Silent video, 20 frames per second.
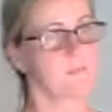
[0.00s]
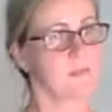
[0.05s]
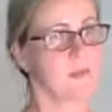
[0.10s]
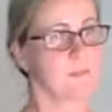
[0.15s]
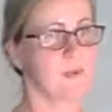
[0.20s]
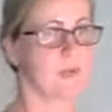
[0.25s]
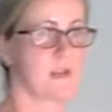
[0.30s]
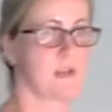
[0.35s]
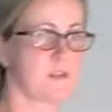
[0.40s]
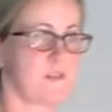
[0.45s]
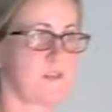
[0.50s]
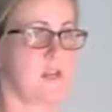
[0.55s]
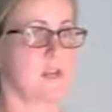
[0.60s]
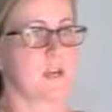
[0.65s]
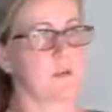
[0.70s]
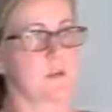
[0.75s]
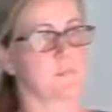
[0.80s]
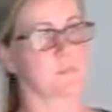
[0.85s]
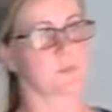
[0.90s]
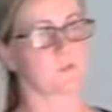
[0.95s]
Maybe nothing
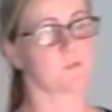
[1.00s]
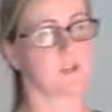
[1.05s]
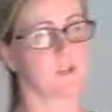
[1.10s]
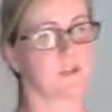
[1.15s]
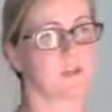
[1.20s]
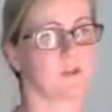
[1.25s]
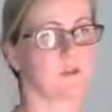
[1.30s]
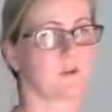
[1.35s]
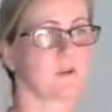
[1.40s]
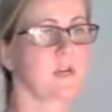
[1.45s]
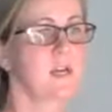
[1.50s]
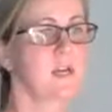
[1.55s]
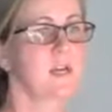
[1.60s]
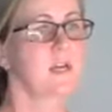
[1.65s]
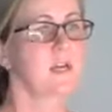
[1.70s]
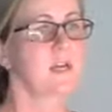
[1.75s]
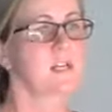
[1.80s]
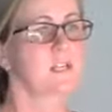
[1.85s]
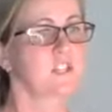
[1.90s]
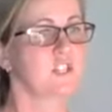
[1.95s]
comes with you.
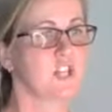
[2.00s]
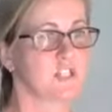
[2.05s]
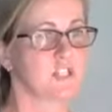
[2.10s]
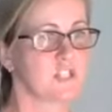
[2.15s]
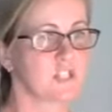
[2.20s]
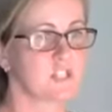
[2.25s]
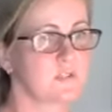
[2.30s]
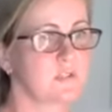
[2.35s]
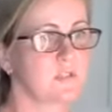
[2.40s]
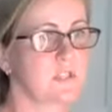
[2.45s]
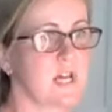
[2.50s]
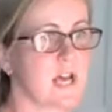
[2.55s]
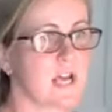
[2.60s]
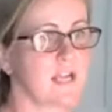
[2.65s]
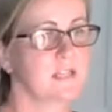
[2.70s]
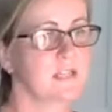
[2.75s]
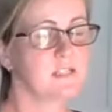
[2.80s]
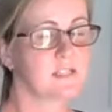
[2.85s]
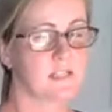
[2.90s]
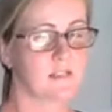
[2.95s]
Just do
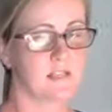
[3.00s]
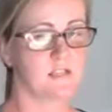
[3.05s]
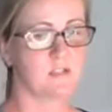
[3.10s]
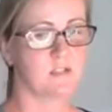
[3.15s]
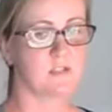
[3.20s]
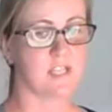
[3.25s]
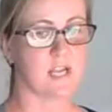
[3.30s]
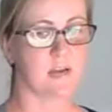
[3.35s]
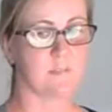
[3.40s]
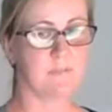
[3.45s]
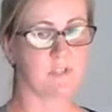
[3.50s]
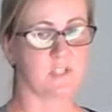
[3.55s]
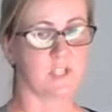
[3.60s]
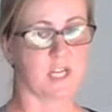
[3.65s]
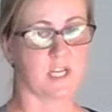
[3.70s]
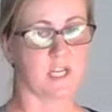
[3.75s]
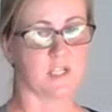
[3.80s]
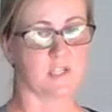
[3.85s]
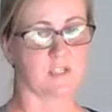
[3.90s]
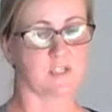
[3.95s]
lines and then do tempo
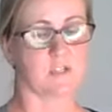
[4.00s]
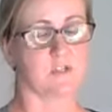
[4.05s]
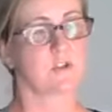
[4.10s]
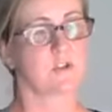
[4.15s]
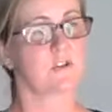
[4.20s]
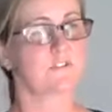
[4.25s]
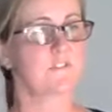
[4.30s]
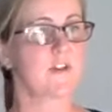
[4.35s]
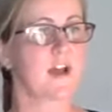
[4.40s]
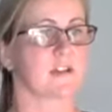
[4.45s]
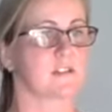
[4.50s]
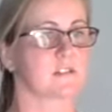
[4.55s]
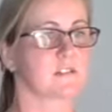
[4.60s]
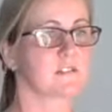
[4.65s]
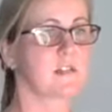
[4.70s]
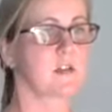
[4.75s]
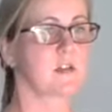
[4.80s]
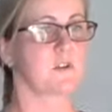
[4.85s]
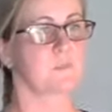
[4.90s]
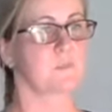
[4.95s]
changes. So you go
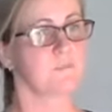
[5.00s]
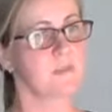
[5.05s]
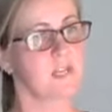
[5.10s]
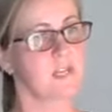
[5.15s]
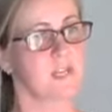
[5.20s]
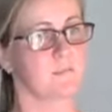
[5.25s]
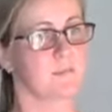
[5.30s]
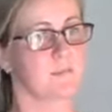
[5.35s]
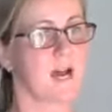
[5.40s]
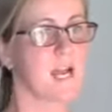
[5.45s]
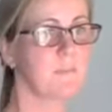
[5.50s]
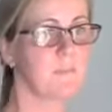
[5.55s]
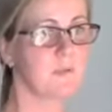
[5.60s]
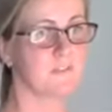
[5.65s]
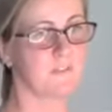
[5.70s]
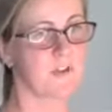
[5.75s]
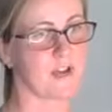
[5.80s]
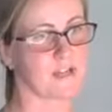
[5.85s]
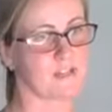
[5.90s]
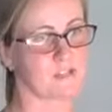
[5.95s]
fast, slow, medium,
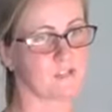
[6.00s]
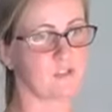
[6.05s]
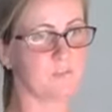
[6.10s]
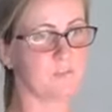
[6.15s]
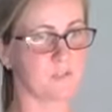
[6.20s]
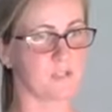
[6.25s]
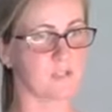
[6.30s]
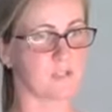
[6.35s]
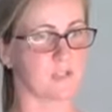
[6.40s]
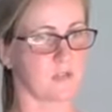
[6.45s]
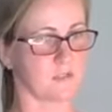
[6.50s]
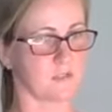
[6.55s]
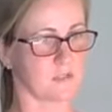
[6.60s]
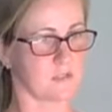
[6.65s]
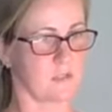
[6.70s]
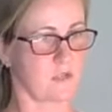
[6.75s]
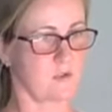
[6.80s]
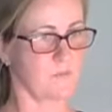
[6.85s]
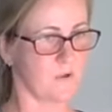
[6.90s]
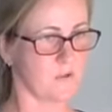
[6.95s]
hyper fast, super slow,
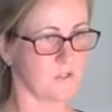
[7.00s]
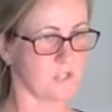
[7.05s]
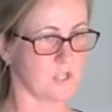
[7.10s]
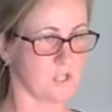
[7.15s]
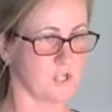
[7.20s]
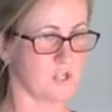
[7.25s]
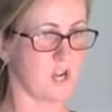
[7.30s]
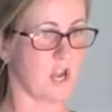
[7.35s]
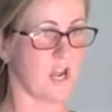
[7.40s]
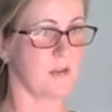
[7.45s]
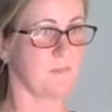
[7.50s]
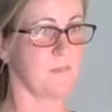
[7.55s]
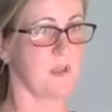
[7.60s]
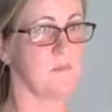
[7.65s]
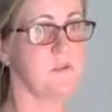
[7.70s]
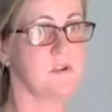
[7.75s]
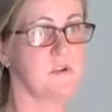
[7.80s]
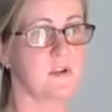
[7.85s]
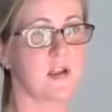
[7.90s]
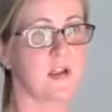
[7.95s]
slow motion.
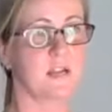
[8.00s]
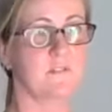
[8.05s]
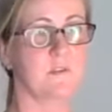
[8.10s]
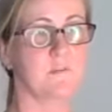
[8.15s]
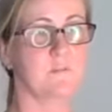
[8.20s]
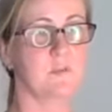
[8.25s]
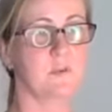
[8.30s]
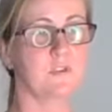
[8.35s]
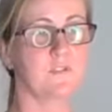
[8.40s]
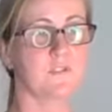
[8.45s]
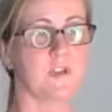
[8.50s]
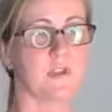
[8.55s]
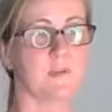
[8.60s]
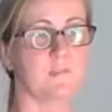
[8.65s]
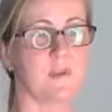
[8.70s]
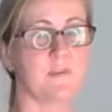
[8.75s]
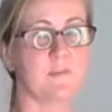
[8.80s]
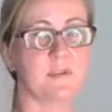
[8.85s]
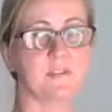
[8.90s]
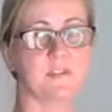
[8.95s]
Maybe you're not even
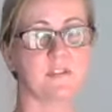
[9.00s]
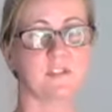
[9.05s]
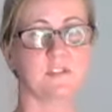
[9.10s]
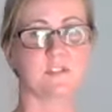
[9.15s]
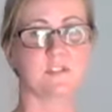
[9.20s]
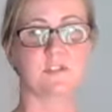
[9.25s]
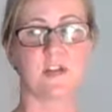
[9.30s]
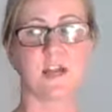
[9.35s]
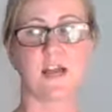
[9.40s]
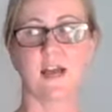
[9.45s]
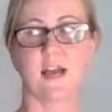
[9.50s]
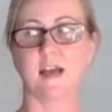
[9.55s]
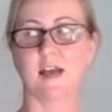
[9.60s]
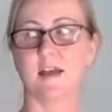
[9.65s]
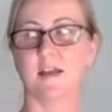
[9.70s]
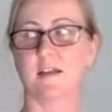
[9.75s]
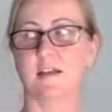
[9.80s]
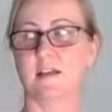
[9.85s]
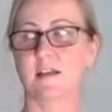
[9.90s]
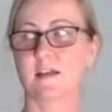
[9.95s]
moving. Maybe it's just your
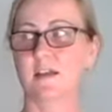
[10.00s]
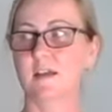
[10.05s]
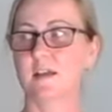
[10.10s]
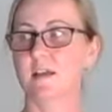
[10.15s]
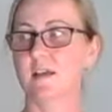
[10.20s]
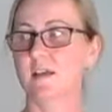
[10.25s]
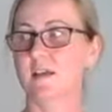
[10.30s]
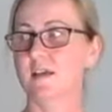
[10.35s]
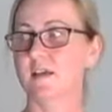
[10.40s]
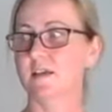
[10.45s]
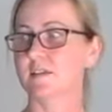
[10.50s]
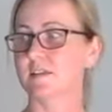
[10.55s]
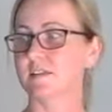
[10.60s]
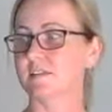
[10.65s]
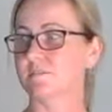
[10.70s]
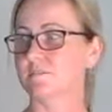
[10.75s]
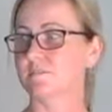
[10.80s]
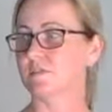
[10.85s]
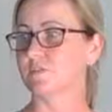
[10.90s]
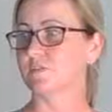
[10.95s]
head
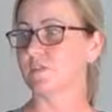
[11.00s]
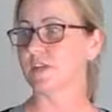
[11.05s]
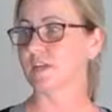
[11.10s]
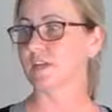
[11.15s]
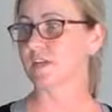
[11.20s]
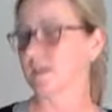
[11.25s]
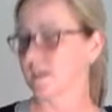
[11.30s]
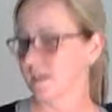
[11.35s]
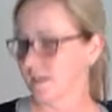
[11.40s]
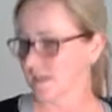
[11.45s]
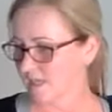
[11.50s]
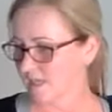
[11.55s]
that's moving.